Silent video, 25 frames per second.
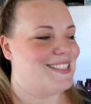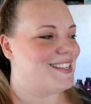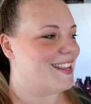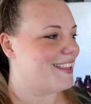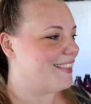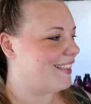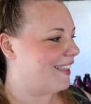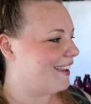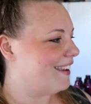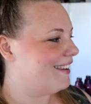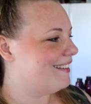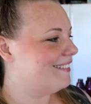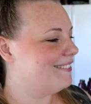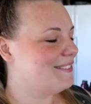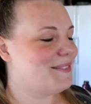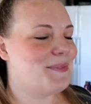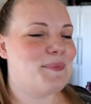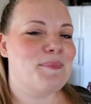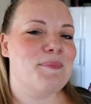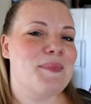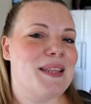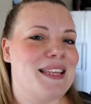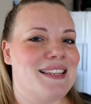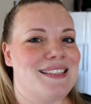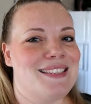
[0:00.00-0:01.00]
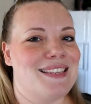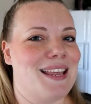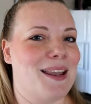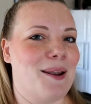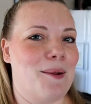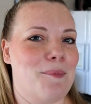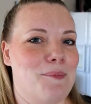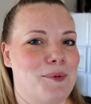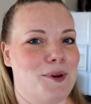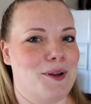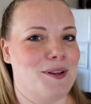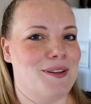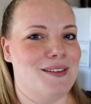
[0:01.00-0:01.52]
and like set
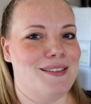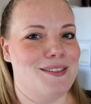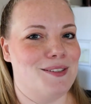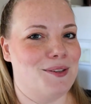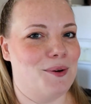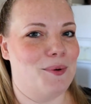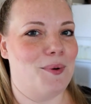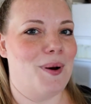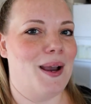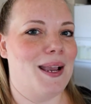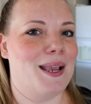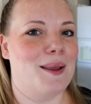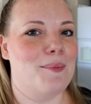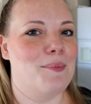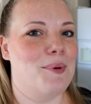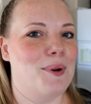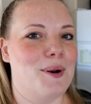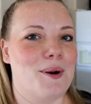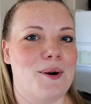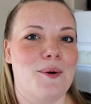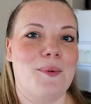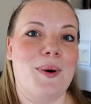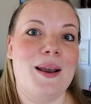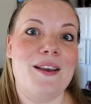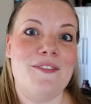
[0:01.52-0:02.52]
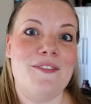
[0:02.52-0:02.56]
up good so I can put it away